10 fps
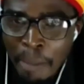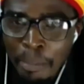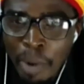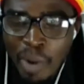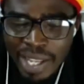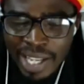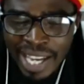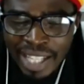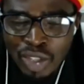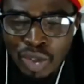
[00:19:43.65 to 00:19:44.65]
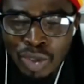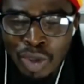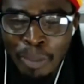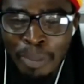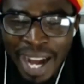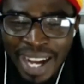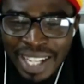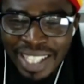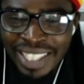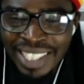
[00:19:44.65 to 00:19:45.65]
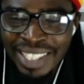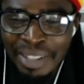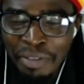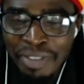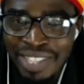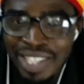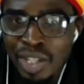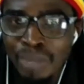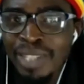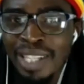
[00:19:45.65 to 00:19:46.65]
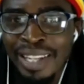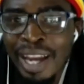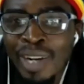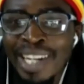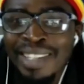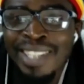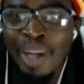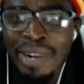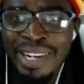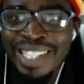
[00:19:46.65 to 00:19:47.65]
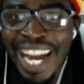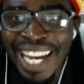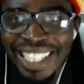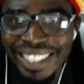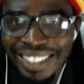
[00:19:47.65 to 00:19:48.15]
But when it gets to number 50 something, they're already tired.